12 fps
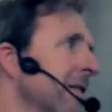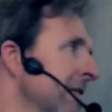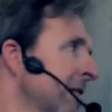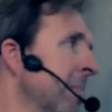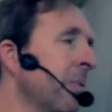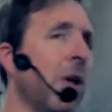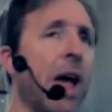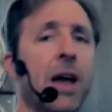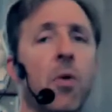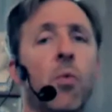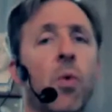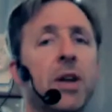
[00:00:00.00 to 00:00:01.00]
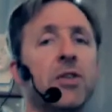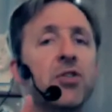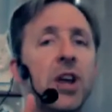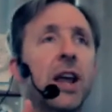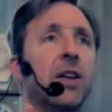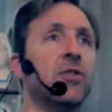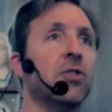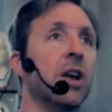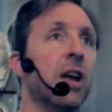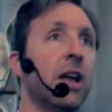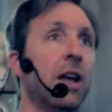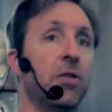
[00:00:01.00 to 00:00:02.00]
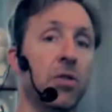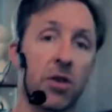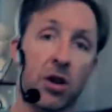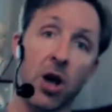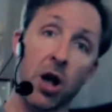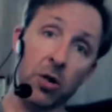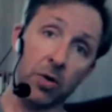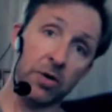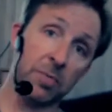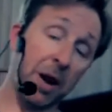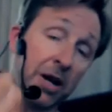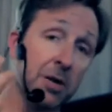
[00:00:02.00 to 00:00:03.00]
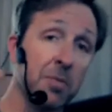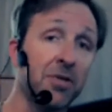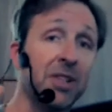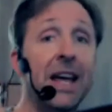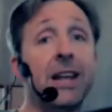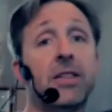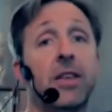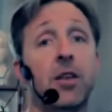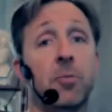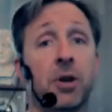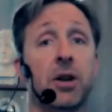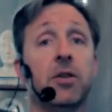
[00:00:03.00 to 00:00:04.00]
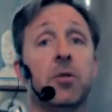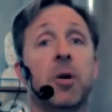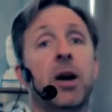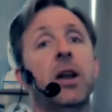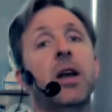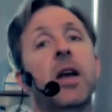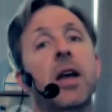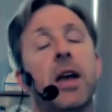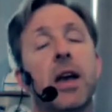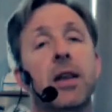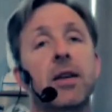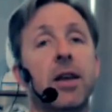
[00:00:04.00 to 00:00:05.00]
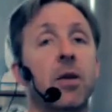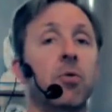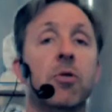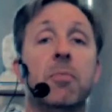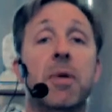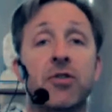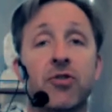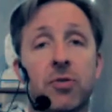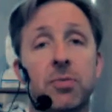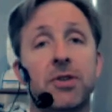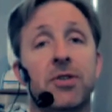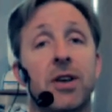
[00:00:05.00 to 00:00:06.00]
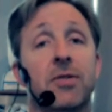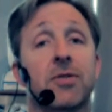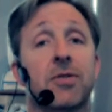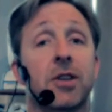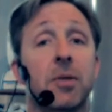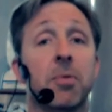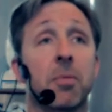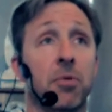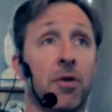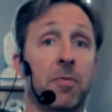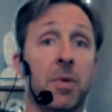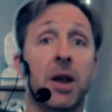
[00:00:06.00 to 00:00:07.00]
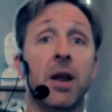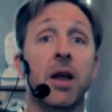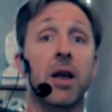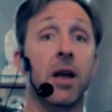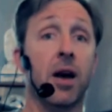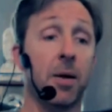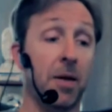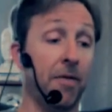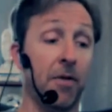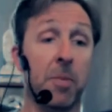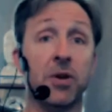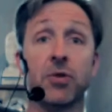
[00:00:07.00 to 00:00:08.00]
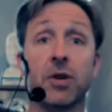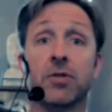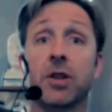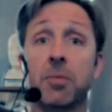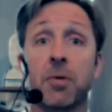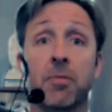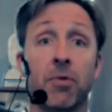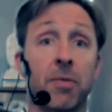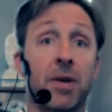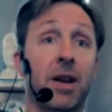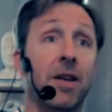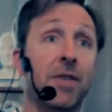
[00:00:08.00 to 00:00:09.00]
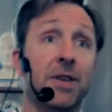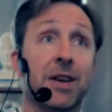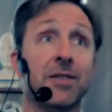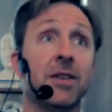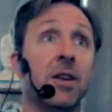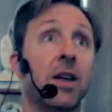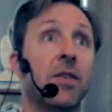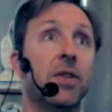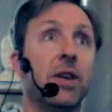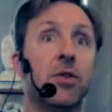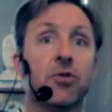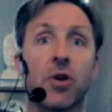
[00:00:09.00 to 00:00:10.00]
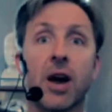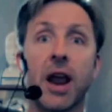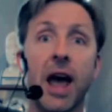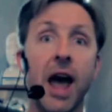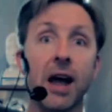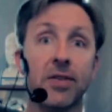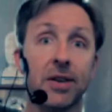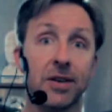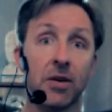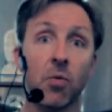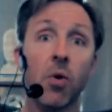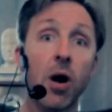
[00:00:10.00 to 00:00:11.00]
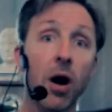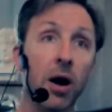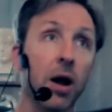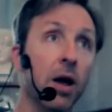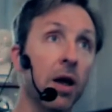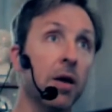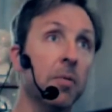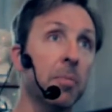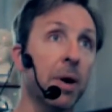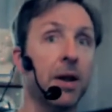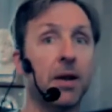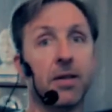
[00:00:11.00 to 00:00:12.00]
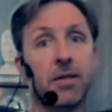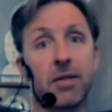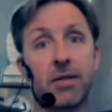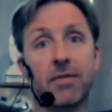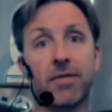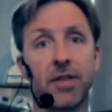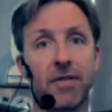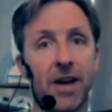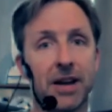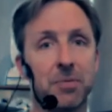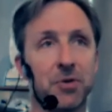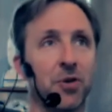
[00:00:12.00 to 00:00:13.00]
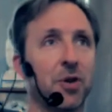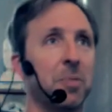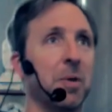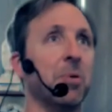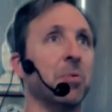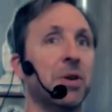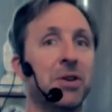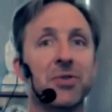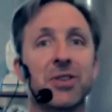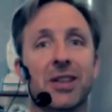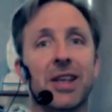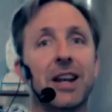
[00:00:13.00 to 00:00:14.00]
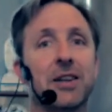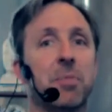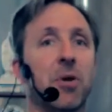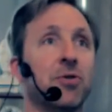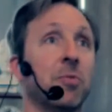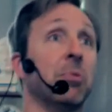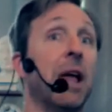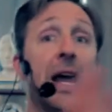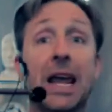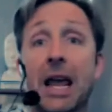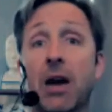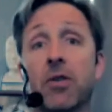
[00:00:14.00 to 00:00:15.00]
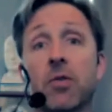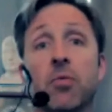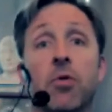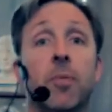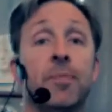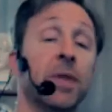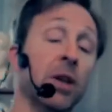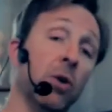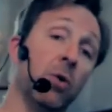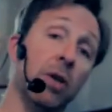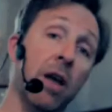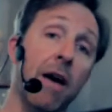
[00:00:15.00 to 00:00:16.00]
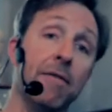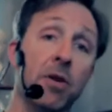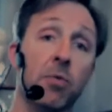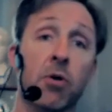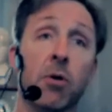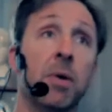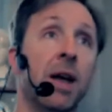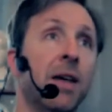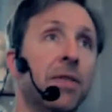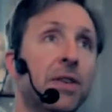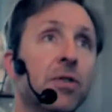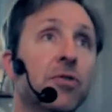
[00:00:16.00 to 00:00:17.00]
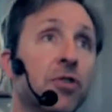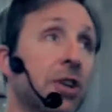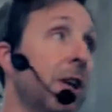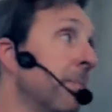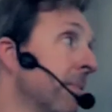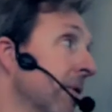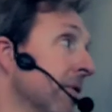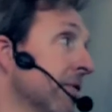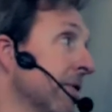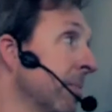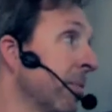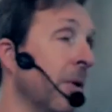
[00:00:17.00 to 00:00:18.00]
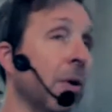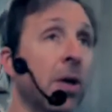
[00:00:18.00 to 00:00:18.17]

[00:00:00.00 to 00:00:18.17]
a simple hack. Yeah. One change in the color spectrum of light that you put into your body, and it will measurably change your sleep improvement if you're measuring your sleep improvement. And if it doesn't, then you tried a hack that didn't work. Yeah. But for the vast majority of people, reducing light exposure, blacking out your room, cooling off your room, these are cheap. They're simple.